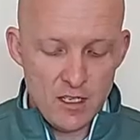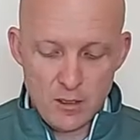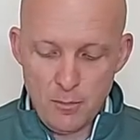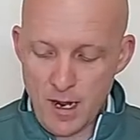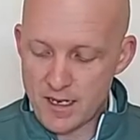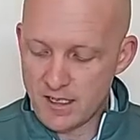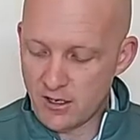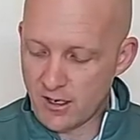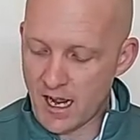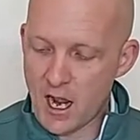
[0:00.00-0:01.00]
depending
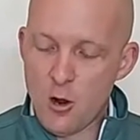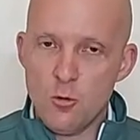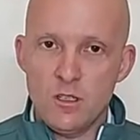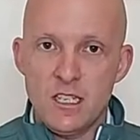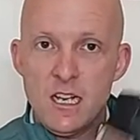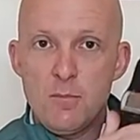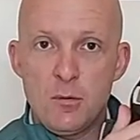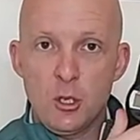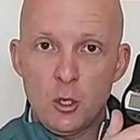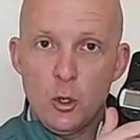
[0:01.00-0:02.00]
on how
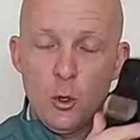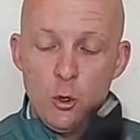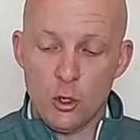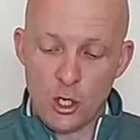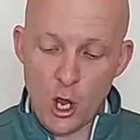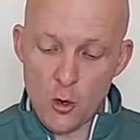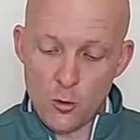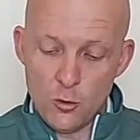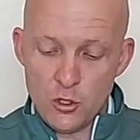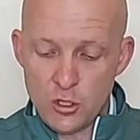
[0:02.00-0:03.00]
deep the core
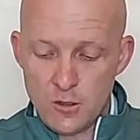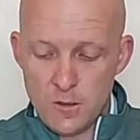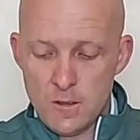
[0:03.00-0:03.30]
goes